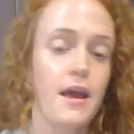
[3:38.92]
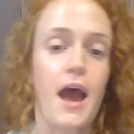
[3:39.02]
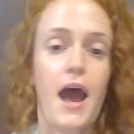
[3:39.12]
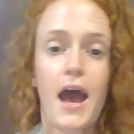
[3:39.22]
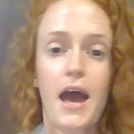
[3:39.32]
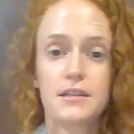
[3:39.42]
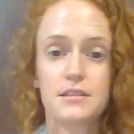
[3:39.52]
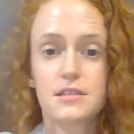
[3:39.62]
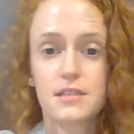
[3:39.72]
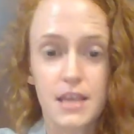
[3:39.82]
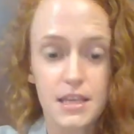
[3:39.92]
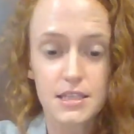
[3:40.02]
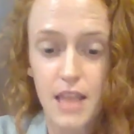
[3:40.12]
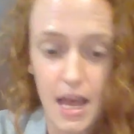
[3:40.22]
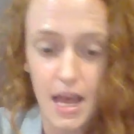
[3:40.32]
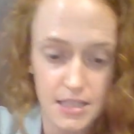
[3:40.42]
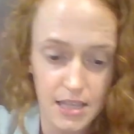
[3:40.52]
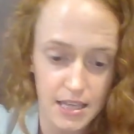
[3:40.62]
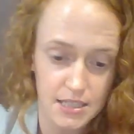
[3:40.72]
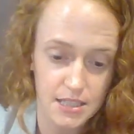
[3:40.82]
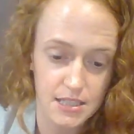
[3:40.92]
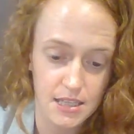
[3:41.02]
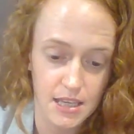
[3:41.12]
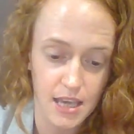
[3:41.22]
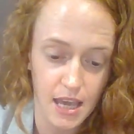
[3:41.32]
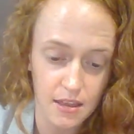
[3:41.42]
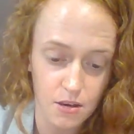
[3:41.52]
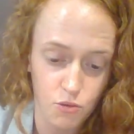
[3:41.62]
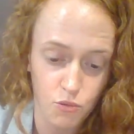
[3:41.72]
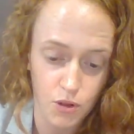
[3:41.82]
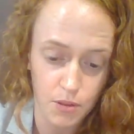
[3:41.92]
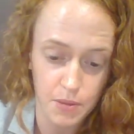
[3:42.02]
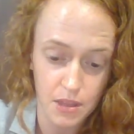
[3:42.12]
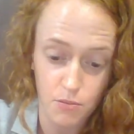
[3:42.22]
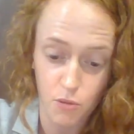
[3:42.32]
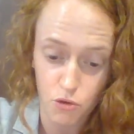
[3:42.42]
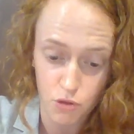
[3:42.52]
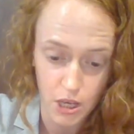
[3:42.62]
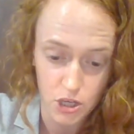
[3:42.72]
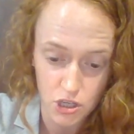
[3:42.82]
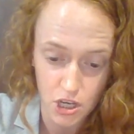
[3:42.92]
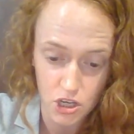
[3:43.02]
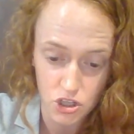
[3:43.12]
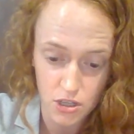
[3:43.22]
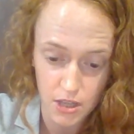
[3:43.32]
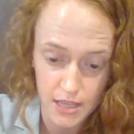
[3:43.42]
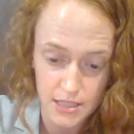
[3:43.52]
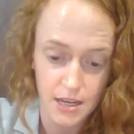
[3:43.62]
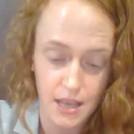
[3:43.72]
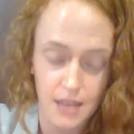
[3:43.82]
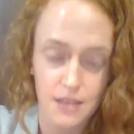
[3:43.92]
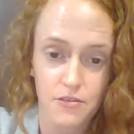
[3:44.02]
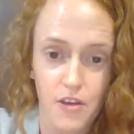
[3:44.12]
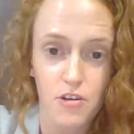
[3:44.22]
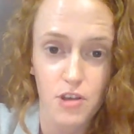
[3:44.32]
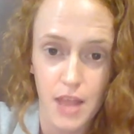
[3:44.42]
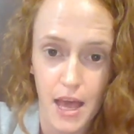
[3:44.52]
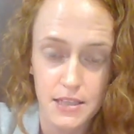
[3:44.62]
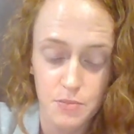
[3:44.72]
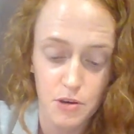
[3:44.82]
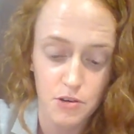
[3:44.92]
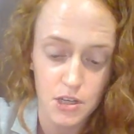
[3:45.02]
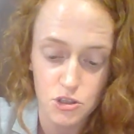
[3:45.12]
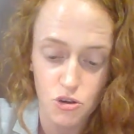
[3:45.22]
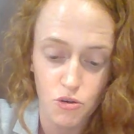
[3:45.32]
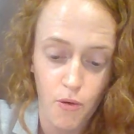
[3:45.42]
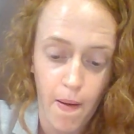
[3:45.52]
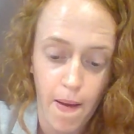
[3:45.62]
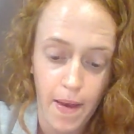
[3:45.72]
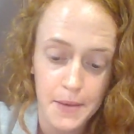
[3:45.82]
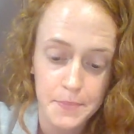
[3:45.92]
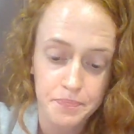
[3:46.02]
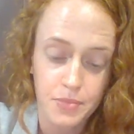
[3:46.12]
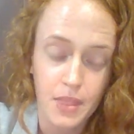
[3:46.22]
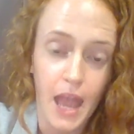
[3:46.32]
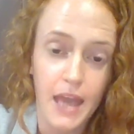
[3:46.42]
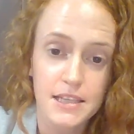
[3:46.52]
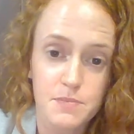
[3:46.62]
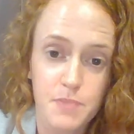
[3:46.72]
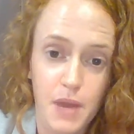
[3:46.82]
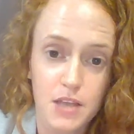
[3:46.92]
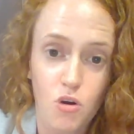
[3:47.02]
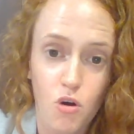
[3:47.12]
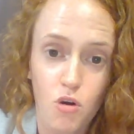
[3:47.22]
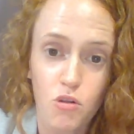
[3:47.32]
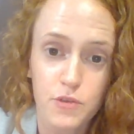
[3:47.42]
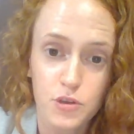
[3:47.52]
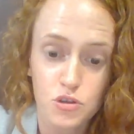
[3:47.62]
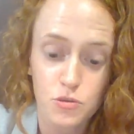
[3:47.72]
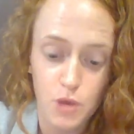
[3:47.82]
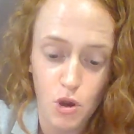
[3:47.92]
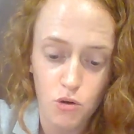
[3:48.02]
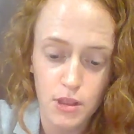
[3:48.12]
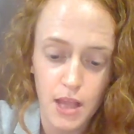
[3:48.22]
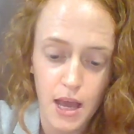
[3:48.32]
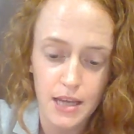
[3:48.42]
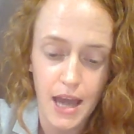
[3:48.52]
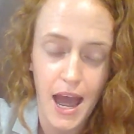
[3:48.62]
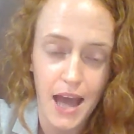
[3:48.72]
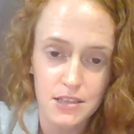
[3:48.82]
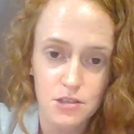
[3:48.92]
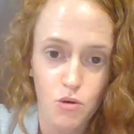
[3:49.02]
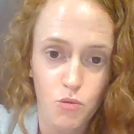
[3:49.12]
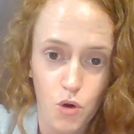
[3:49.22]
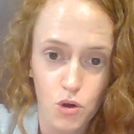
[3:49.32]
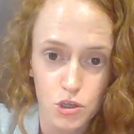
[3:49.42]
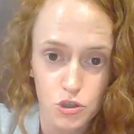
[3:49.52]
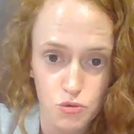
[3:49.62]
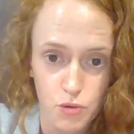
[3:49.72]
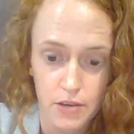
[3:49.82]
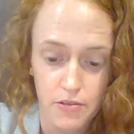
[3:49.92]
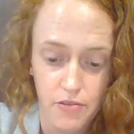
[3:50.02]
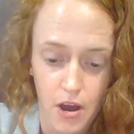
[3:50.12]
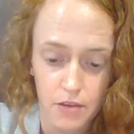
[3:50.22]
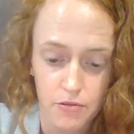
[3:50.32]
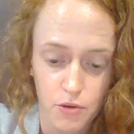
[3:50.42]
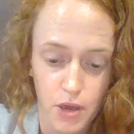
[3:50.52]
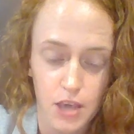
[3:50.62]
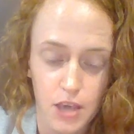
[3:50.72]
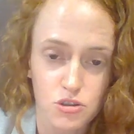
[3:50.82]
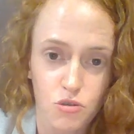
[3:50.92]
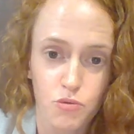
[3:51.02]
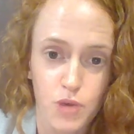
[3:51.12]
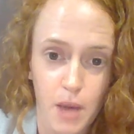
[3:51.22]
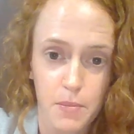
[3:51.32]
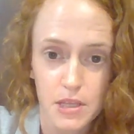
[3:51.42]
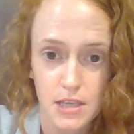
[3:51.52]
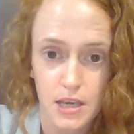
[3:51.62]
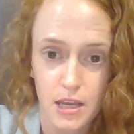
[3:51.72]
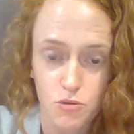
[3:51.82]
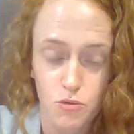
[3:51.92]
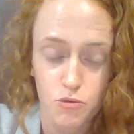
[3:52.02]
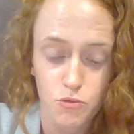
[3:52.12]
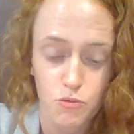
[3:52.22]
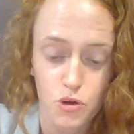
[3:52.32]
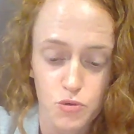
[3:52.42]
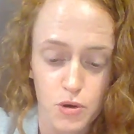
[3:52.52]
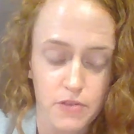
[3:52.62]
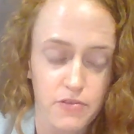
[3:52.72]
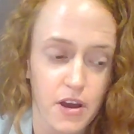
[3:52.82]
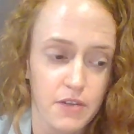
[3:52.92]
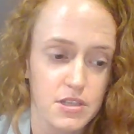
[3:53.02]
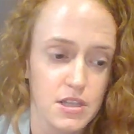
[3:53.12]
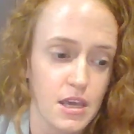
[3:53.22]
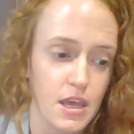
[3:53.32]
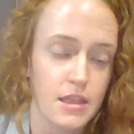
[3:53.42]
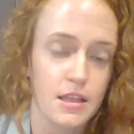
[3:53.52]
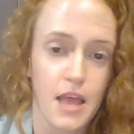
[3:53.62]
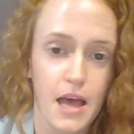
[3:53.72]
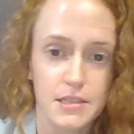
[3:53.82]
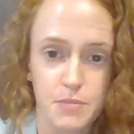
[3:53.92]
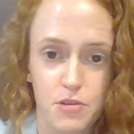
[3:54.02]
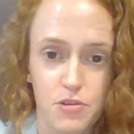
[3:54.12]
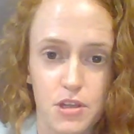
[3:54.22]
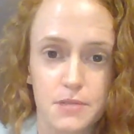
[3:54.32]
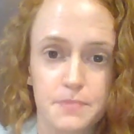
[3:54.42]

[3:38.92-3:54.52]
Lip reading: And today's last lesson together will be the moral education lesson in the very last period. So I expect all of you to be online at 1:25. Okay, so we are meeting at 1:25 today in the last period.